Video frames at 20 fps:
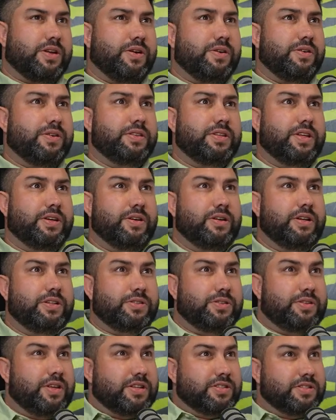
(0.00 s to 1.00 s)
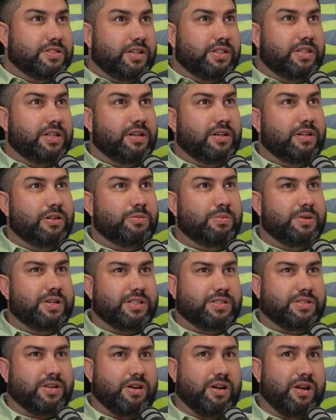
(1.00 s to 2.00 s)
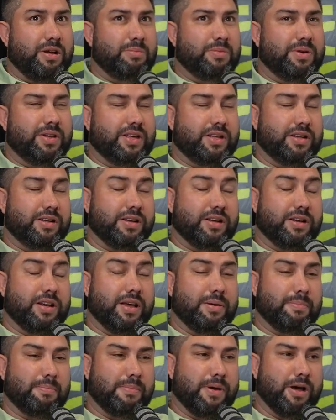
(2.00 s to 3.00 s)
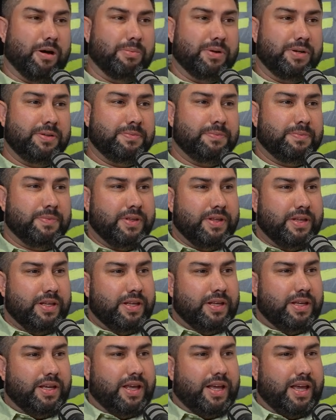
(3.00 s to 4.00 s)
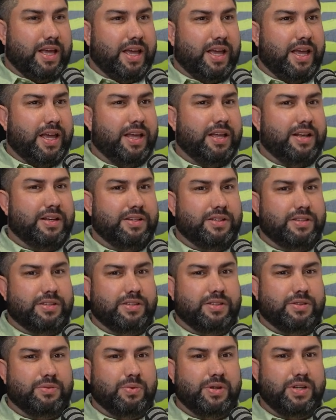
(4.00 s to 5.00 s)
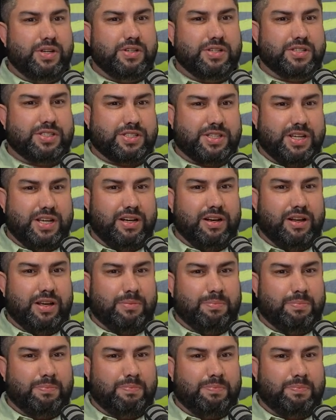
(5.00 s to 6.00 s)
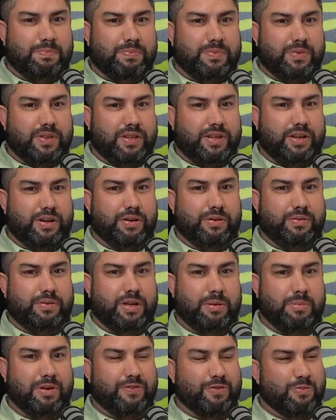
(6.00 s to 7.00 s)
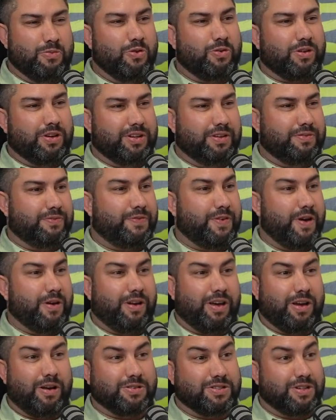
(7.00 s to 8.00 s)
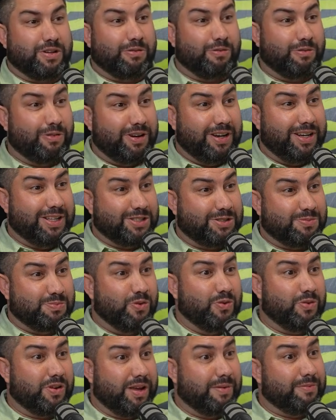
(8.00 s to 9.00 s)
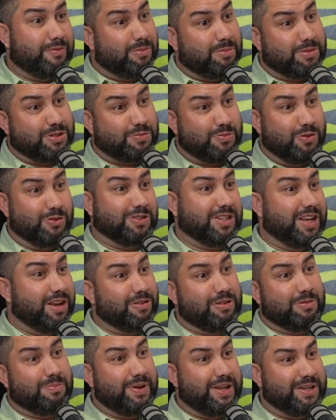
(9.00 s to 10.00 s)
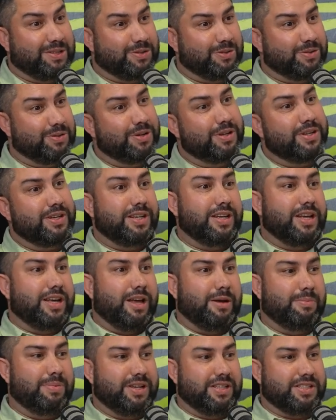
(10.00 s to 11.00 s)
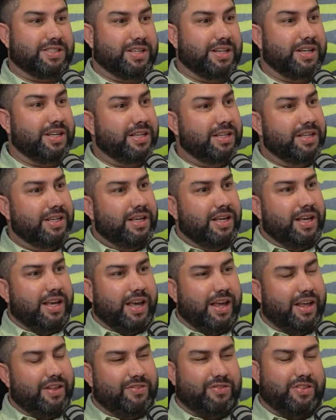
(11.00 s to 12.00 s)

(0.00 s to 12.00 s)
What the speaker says: in the early 2000s, I did a little bit of time in Melbourne. And when you just see, like, coming from Auckland, it felt like I was in a really came from a small town compared to a big city. And